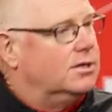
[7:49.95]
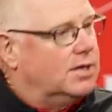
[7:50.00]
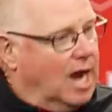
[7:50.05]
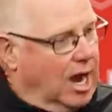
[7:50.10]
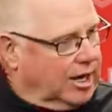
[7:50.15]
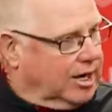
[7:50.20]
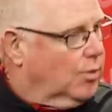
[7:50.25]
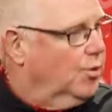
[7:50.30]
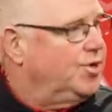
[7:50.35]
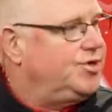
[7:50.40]

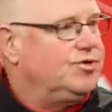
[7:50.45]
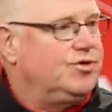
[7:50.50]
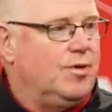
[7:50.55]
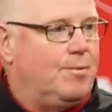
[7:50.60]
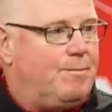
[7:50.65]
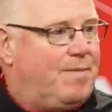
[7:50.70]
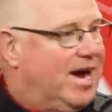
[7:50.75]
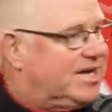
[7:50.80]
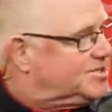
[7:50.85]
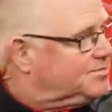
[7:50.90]
How can we do the
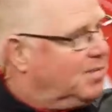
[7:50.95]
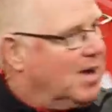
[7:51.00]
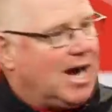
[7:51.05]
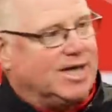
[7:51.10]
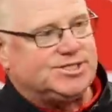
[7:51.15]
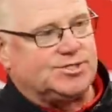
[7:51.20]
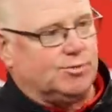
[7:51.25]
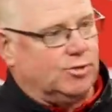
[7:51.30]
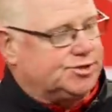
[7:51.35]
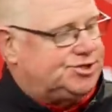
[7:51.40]
best
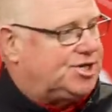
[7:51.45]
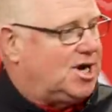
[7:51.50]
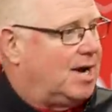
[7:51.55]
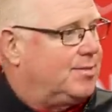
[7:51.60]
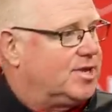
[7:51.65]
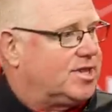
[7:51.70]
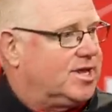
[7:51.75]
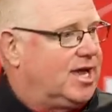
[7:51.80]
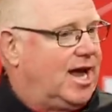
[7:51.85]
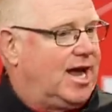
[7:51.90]
possible
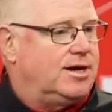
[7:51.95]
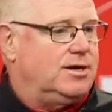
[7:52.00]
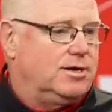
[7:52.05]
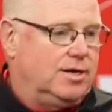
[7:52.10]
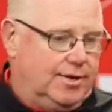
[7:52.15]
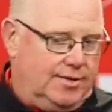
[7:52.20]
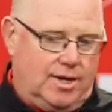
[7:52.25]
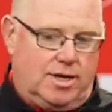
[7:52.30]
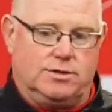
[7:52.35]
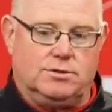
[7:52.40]
job at that
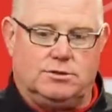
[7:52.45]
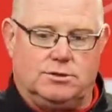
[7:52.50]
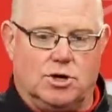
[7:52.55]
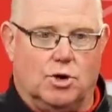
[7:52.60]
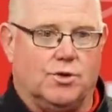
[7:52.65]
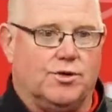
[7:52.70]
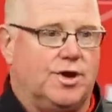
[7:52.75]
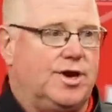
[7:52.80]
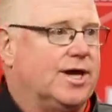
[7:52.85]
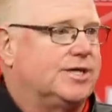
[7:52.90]
and then
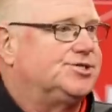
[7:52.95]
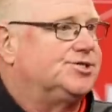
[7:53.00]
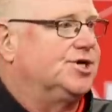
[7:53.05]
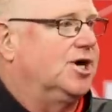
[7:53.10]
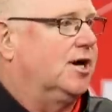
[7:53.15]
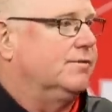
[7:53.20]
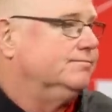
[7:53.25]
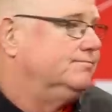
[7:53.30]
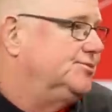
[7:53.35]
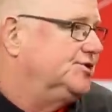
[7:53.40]
go to the next
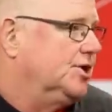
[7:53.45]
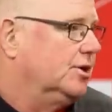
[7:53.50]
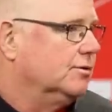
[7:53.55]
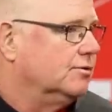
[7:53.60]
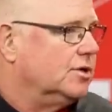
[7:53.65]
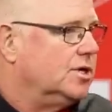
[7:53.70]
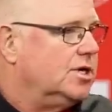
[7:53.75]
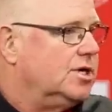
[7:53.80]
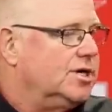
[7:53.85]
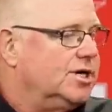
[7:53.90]
job?
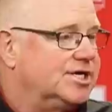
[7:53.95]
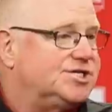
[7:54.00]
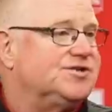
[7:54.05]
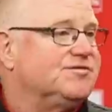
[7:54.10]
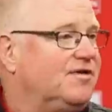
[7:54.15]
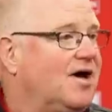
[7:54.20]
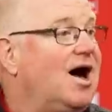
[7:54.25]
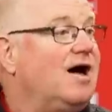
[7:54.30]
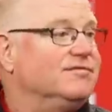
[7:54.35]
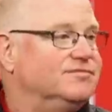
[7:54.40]
So it's
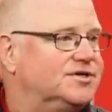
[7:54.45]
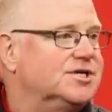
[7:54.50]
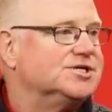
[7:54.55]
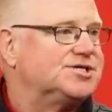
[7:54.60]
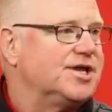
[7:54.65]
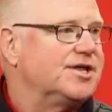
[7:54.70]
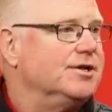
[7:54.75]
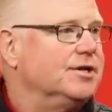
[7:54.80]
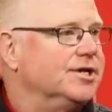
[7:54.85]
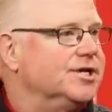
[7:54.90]
evolved, to
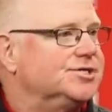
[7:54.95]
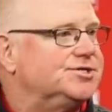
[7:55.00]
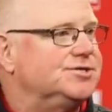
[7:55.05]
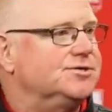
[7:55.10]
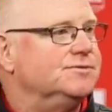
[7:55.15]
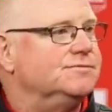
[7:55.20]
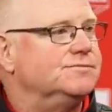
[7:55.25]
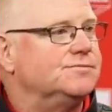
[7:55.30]
say the least.